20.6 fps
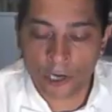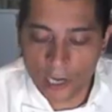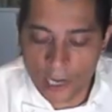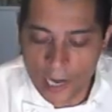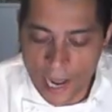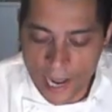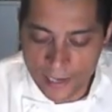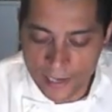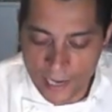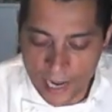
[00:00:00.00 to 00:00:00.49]
to
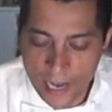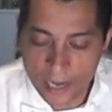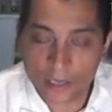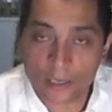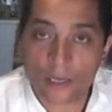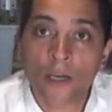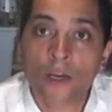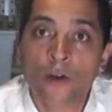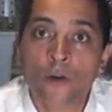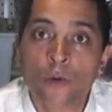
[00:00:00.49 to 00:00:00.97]
let
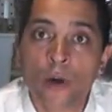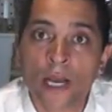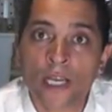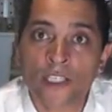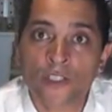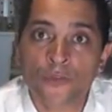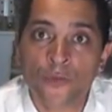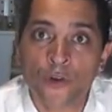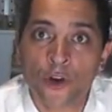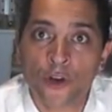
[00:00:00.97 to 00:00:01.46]
that
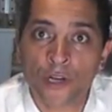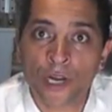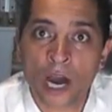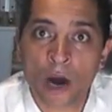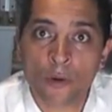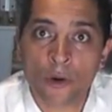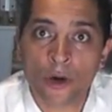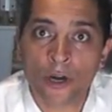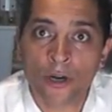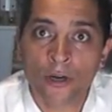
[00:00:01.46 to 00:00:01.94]
rest for an
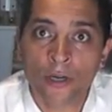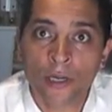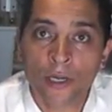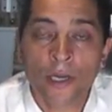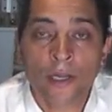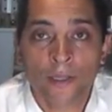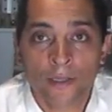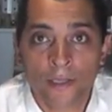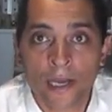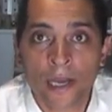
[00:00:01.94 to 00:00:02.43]
hour,
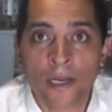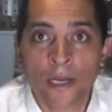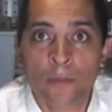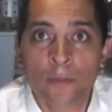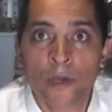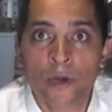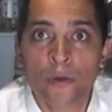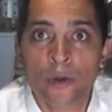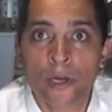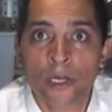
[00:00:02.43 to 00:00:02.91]
then it'll
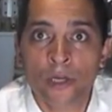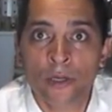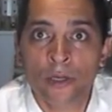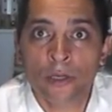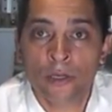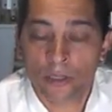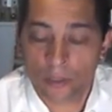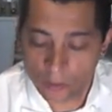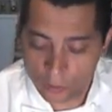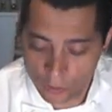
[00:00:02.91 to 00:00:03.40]
be
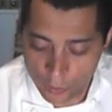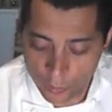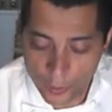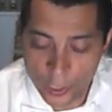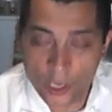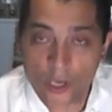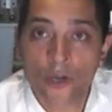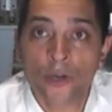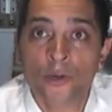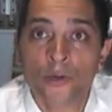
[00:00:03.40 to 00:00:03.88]
ready to
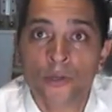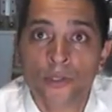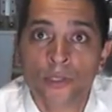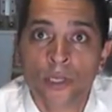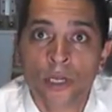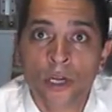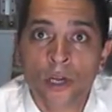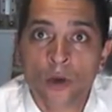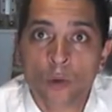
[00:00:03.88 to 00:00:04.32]
be used.